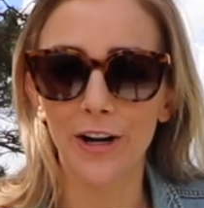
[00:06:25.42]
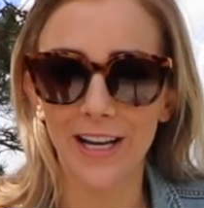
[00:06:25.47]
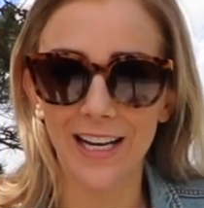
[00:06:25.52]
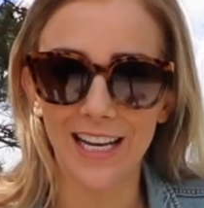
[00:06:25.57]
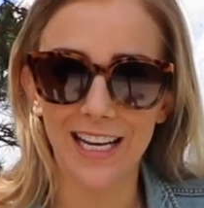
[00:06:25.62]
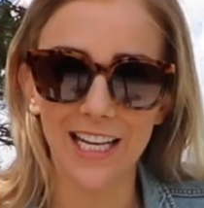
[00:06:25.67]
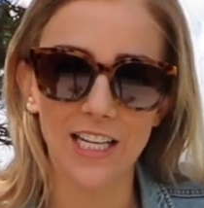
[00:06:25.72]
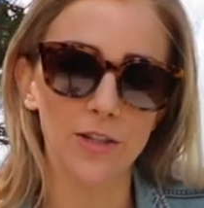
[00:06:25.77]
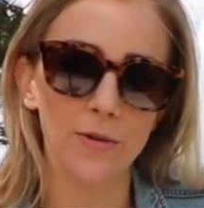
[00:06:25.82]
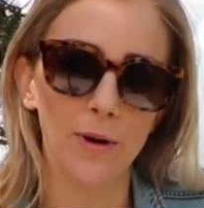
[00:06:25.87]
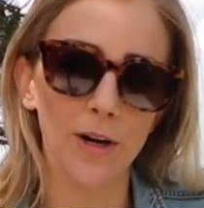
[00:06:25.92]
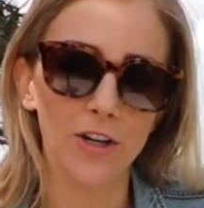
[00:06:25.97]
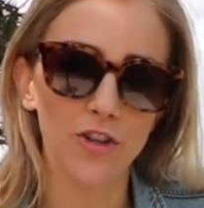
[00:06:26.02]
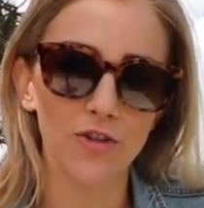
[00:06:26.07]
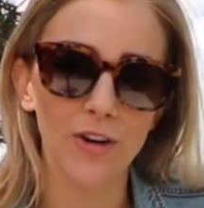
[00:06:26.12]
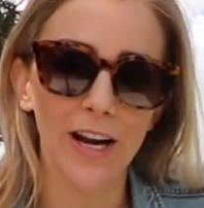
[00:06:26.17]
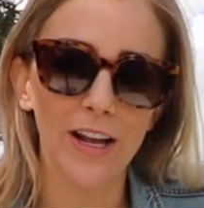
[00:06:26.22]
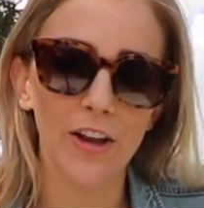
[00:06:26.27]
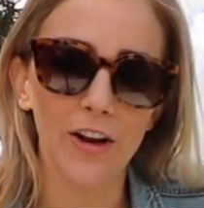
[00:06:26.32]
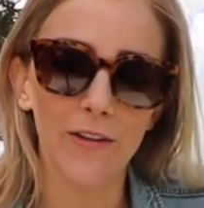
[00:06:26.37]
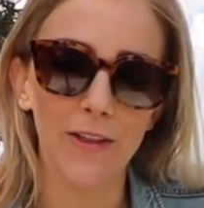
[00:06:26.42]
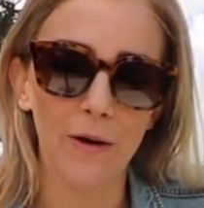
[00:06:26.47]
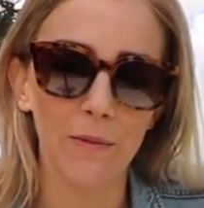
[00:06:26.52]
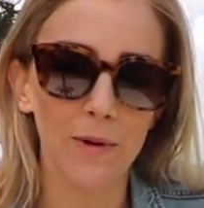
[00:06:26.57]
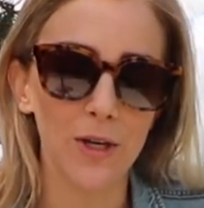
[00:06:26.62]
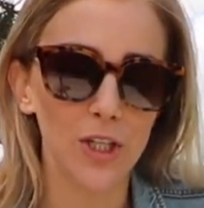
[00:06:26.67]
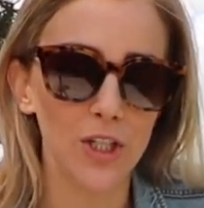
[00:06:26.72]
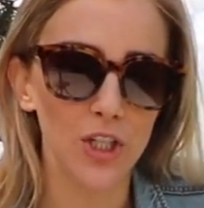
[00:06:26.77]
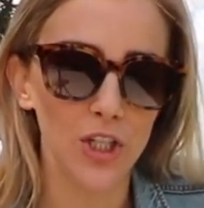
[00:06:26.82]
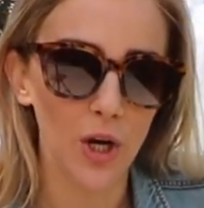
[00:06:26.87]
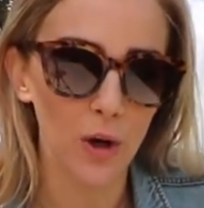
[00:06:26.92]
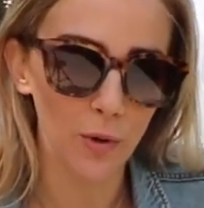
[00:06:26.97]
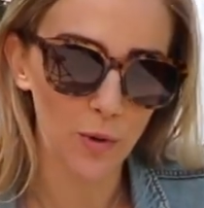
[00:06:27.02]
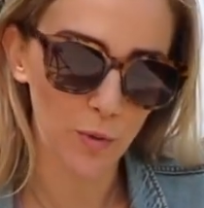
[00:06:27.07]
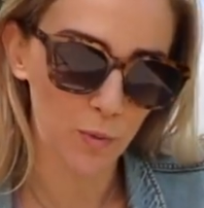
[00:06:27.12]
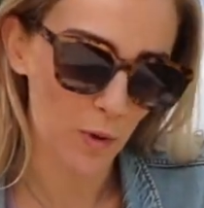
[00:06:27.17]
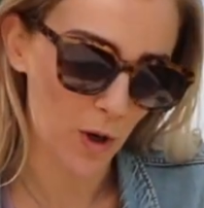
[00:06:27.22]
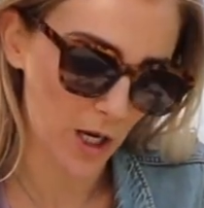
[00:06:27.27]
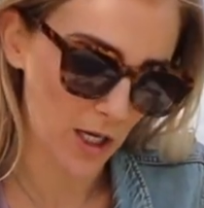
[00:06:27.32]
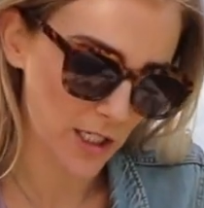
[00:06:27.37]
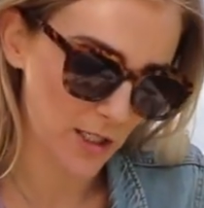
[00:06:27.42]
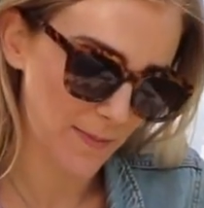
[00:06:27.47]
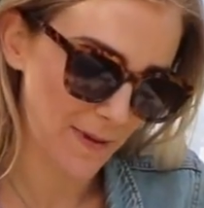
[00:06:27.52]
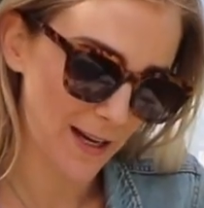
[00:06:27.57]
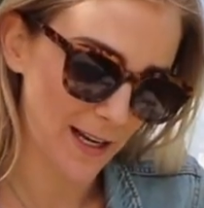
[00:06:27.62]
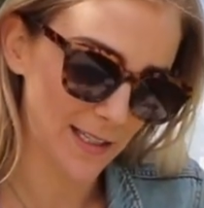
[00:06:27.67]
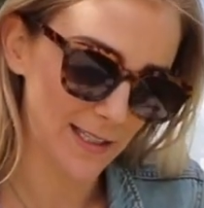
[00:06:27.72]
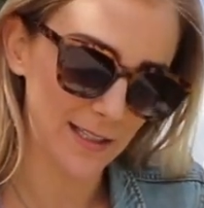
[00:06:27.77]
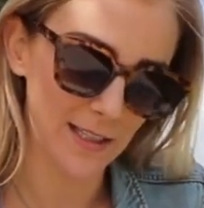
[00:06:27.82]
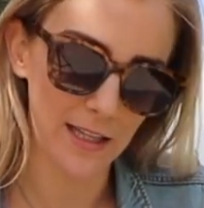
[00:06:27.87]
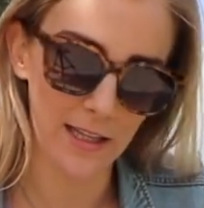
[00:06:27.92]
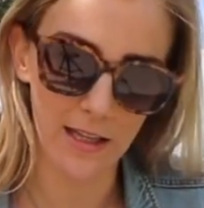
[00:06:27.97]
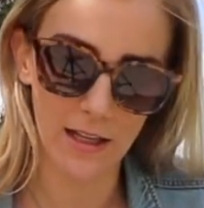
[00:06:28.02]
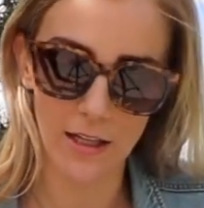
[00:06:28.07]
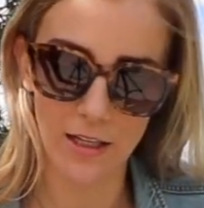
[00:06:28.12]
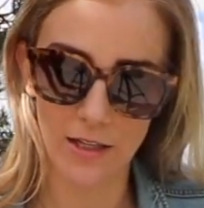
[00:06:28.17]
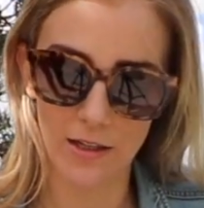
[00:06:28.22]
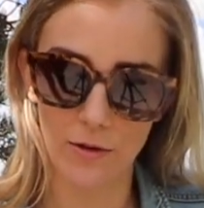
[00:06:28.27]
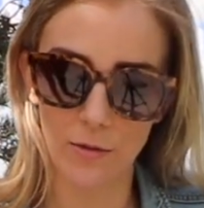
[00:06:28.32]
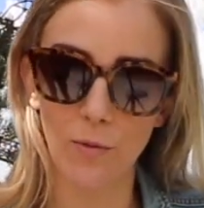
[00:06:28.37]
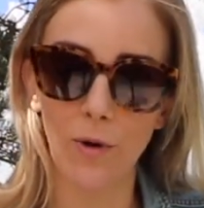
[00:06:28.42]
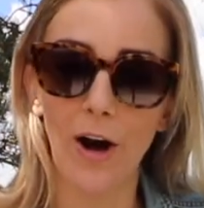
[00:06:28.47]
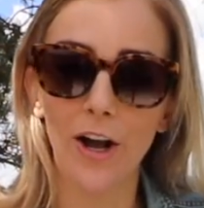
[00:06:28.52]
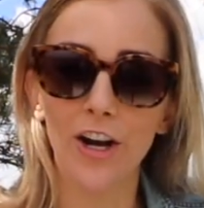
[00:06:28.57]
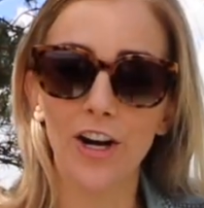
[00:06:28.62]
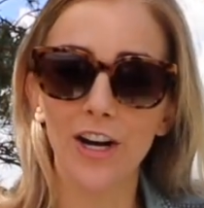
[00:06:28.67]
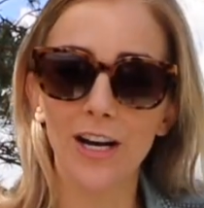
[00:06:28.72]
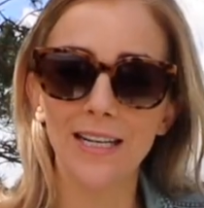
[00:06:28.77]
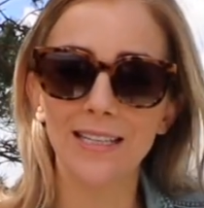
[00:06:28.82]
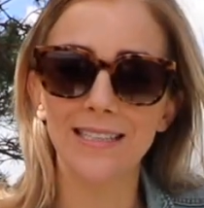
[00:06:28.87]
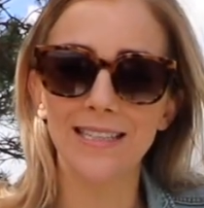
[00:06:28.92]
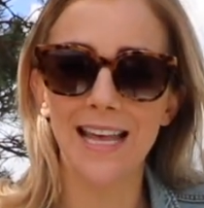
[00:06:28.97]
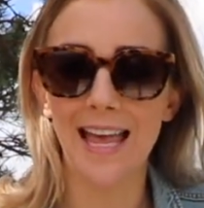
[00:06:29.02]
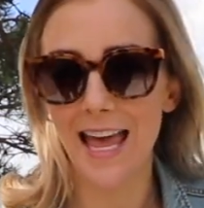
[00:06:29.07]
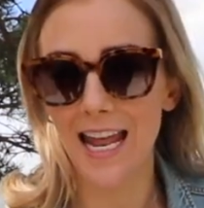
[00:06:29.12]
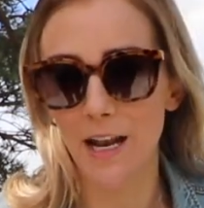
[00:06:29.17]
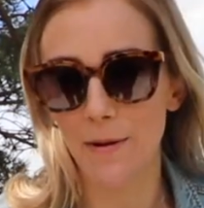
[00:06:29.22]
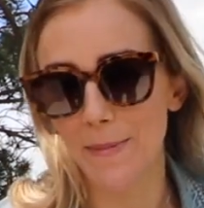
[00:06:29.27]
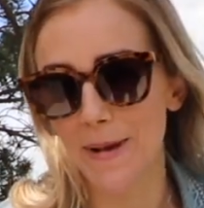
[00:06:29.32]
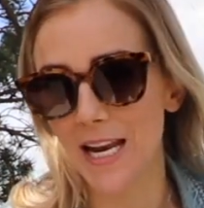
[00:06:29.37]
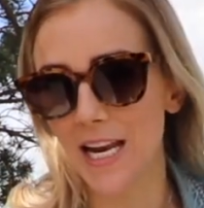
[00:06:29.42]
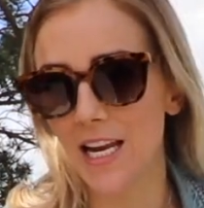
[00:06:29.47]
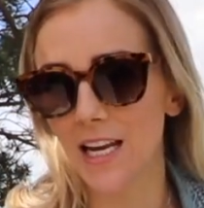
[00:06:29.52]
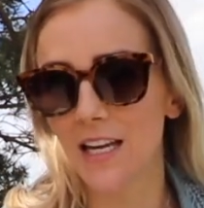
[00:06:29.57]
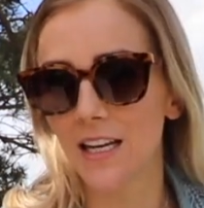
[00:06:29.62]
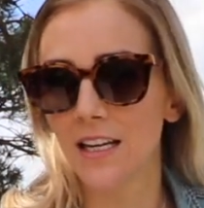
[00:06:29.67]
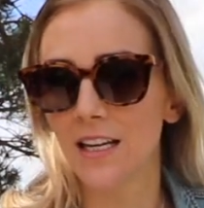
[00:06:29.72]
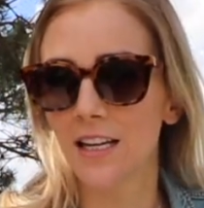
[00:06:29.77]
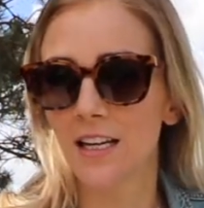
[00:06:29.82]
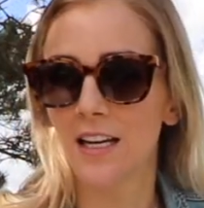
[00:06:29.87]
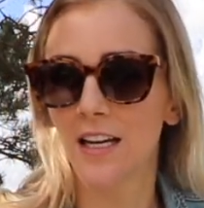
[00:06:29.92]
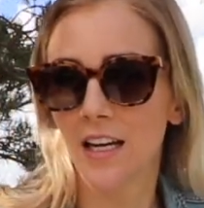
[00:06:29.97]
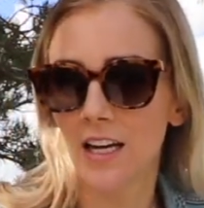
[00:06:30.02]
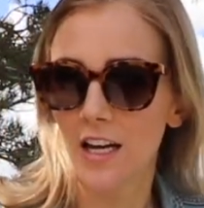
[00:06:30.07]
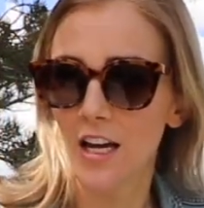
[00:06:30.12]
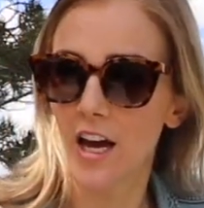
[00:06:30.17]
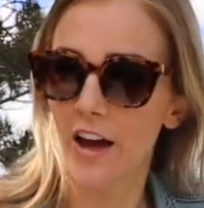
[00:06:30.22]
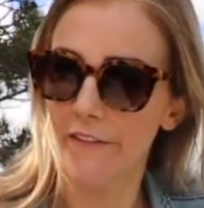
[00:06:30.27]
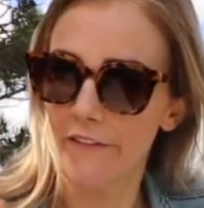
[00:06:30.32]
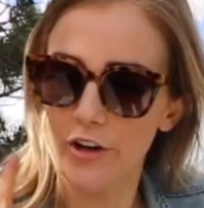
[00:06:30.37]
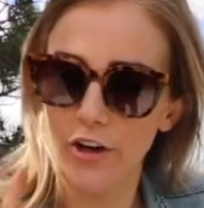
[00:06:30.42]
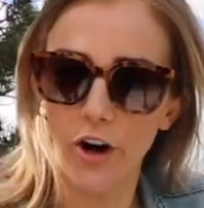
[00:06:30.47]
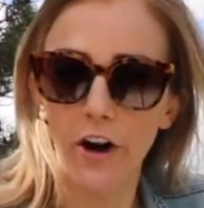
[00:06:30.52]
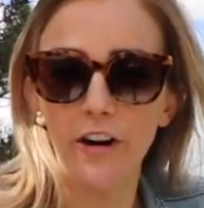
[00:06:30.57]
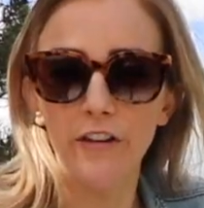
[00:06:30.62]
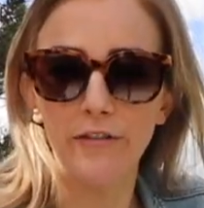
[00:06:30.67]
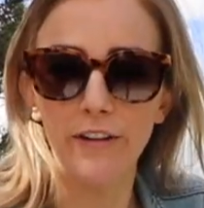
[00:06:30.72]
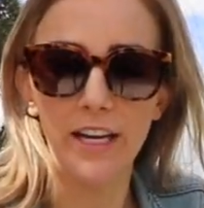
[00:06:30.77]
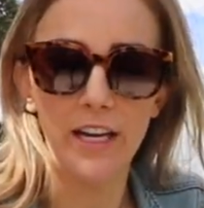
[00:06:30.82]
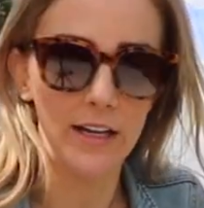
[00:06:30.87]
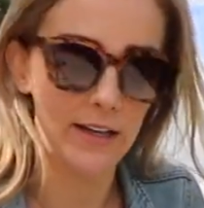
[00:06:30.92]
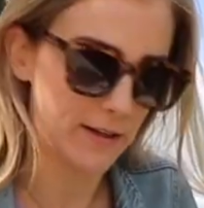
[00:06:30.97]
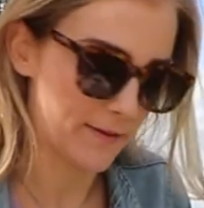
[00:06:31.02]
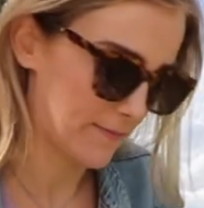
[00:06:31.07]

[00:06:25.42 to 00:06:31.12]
getting into our trailer that we don't want, because water is the enemy of your RV.